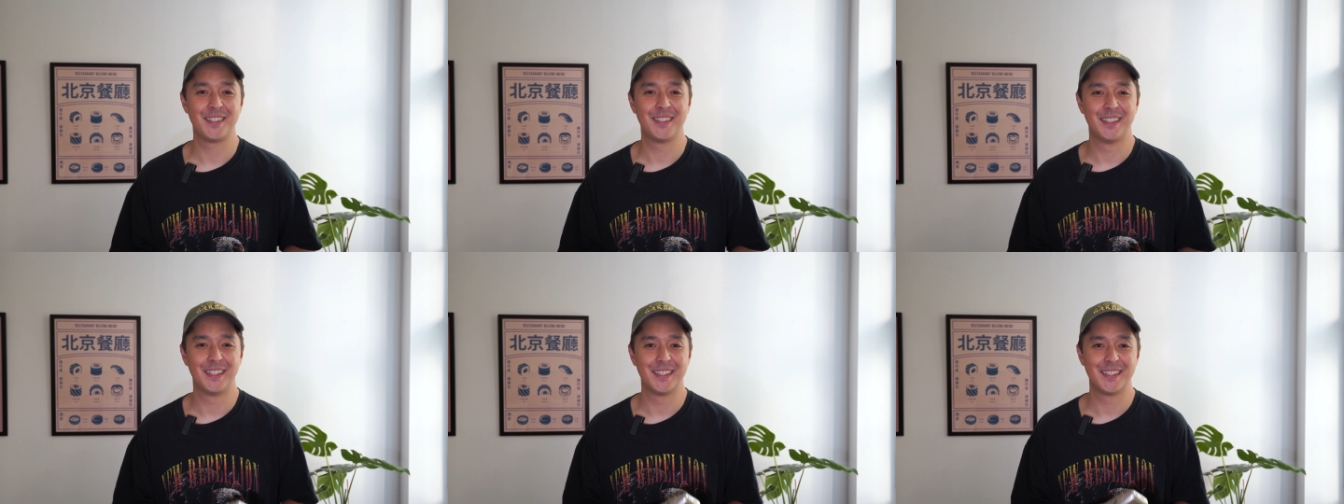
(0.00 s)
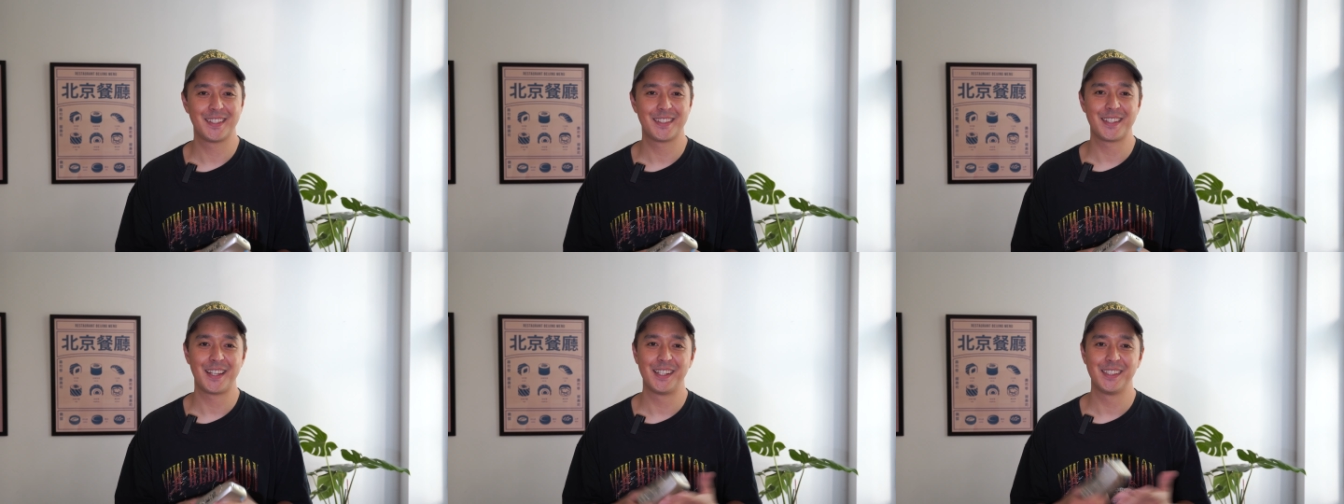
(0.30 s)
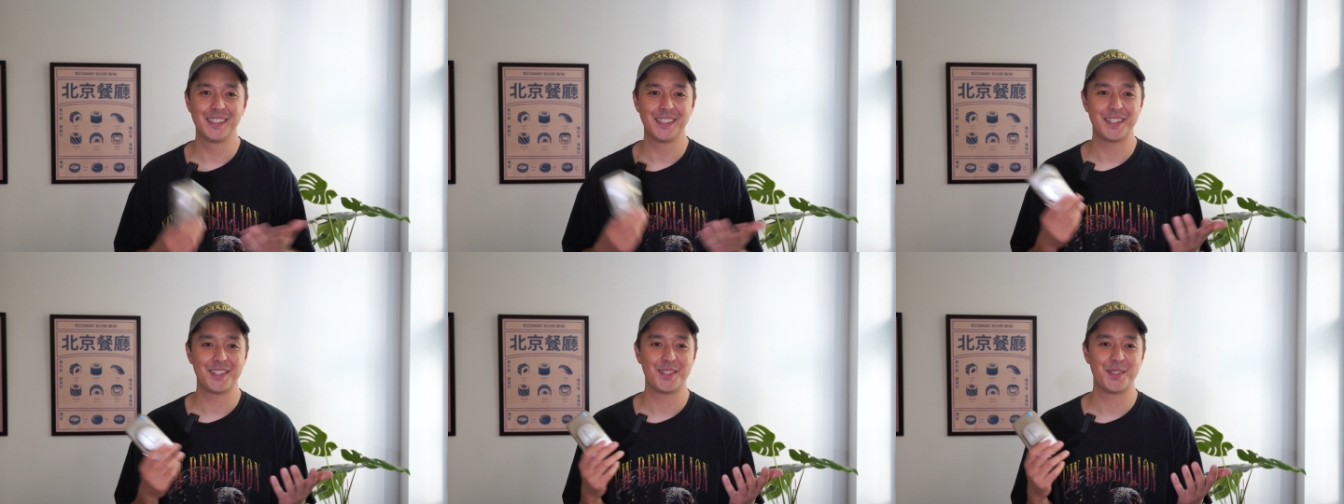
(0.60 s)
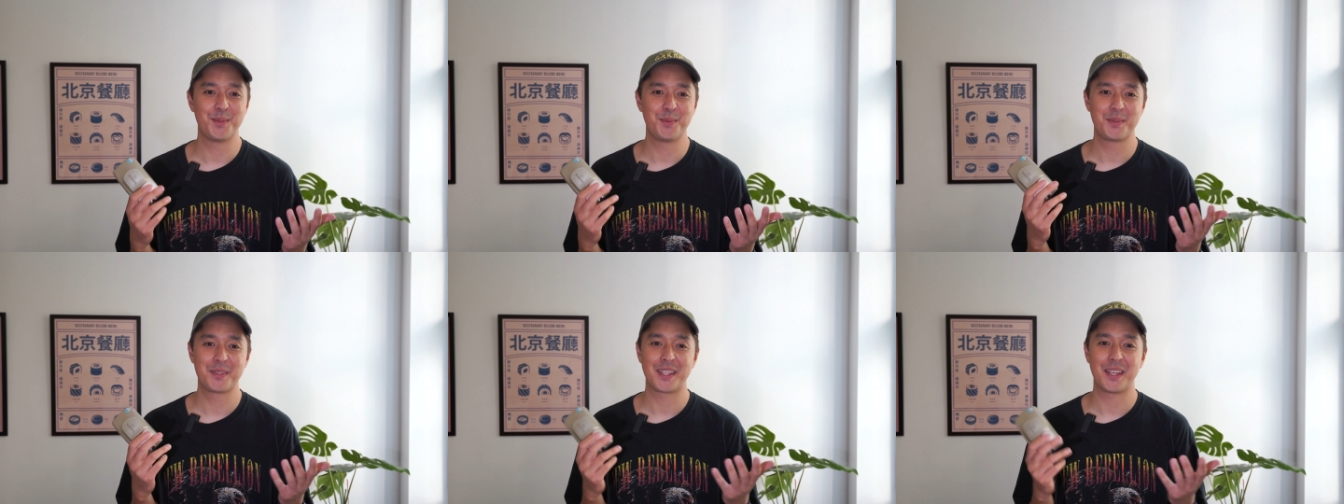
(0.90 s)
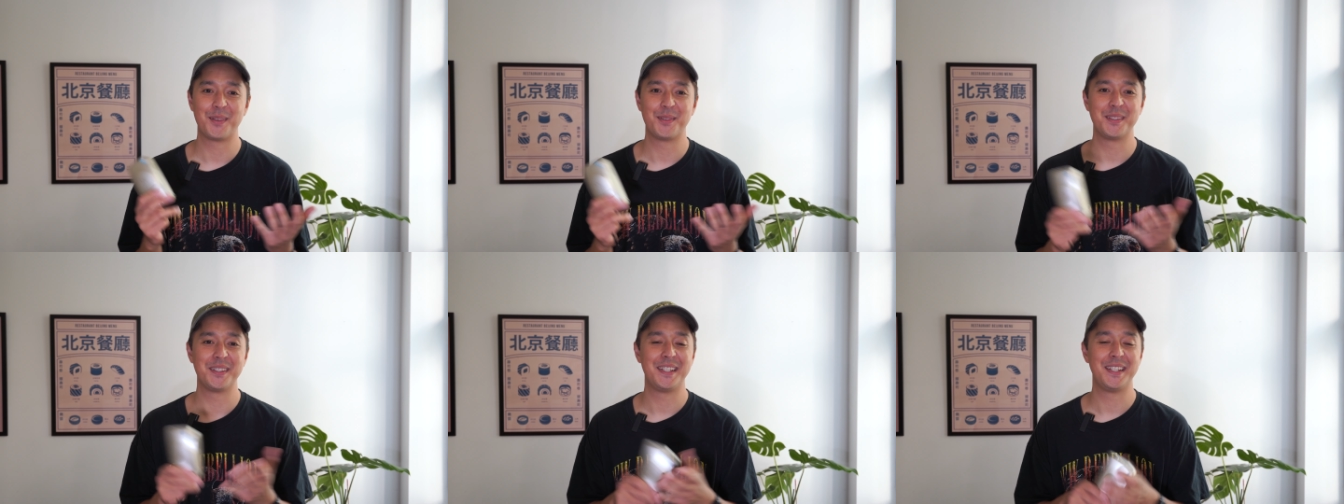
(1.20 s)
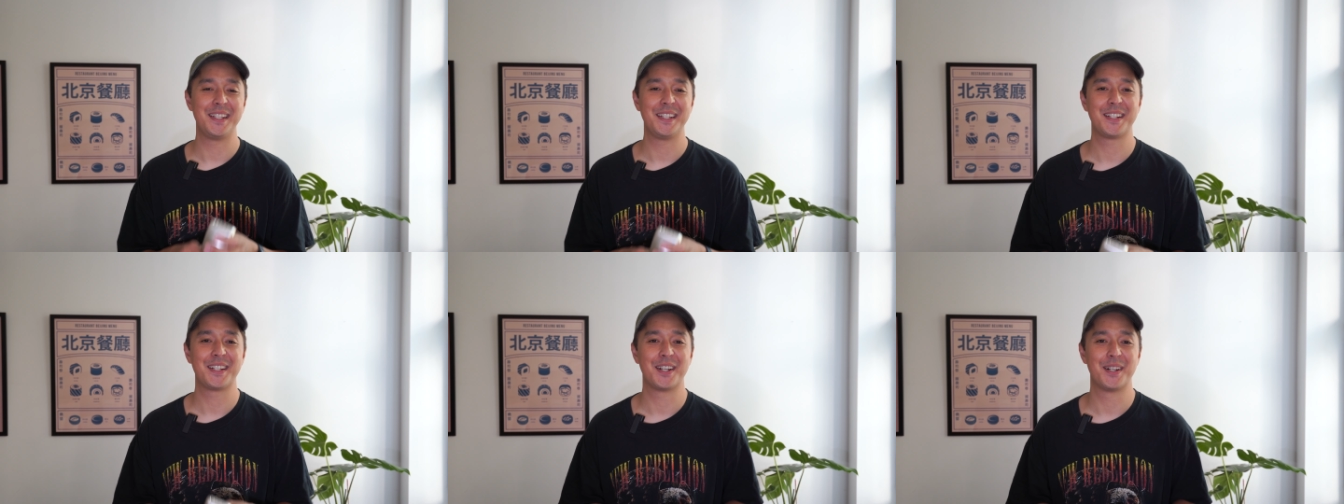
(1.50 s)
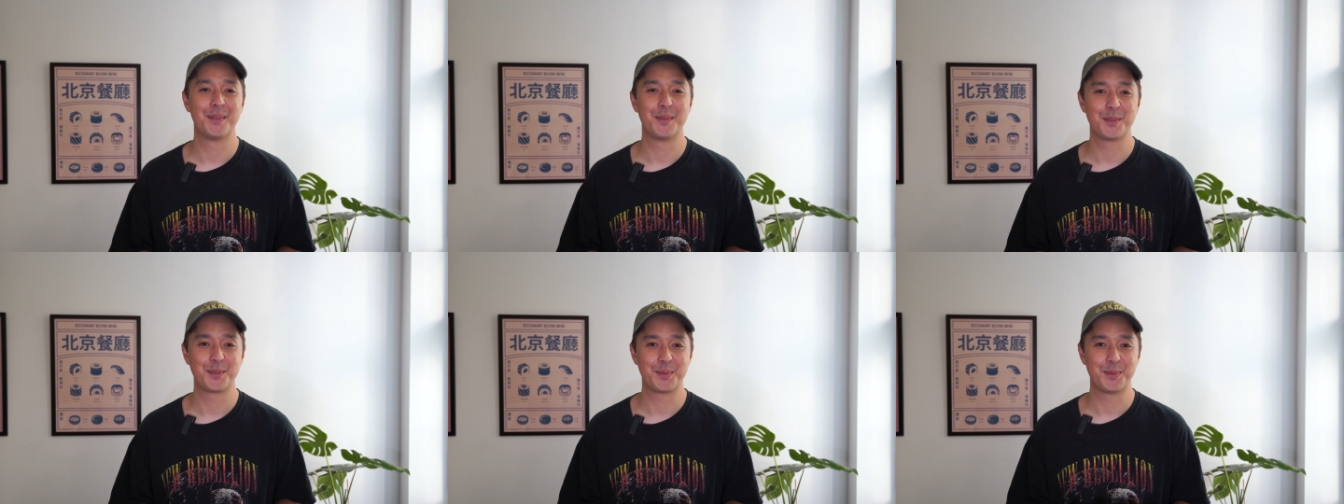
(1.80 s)
The Stylus Zoom 70
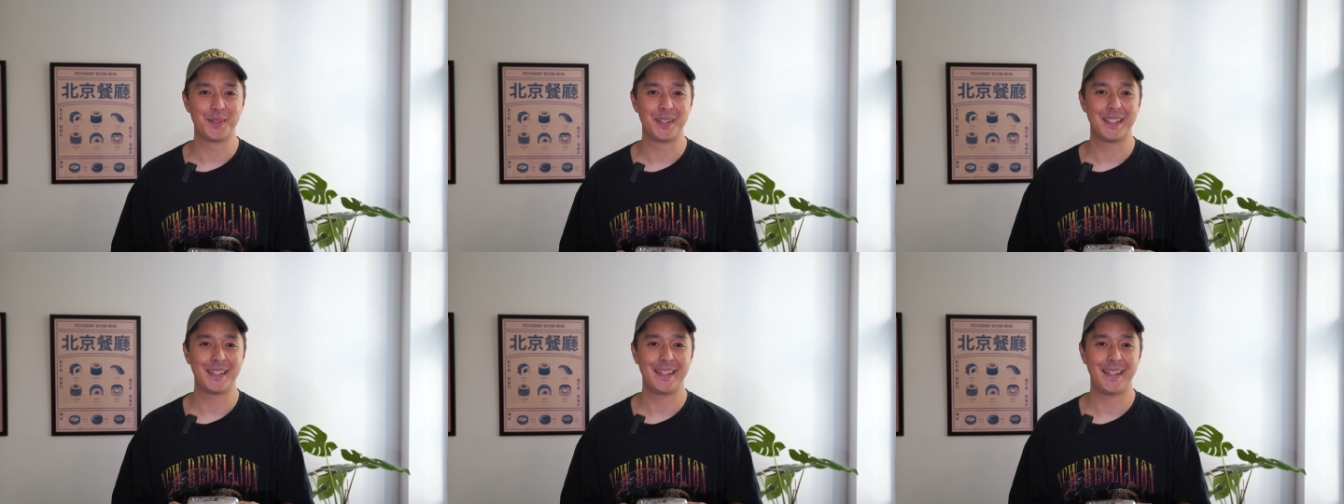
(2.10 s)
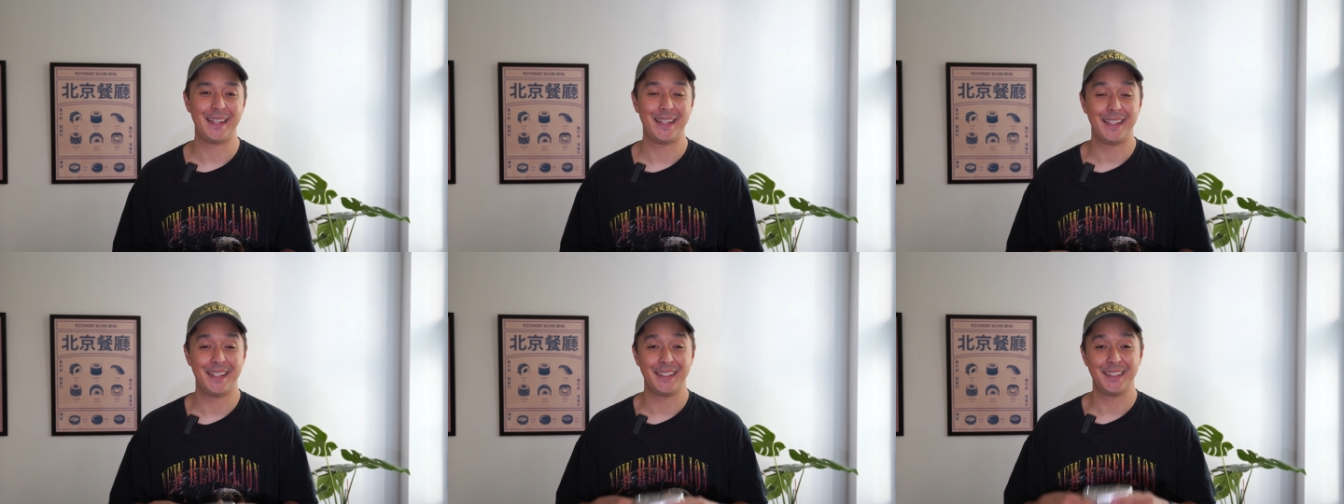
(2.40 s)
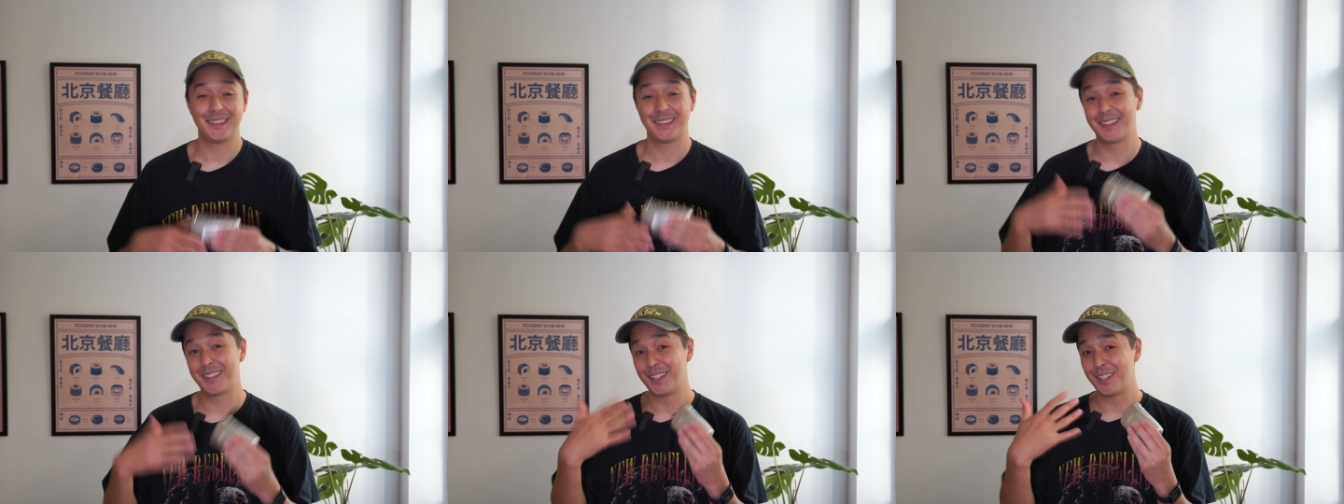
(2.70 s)
comes with a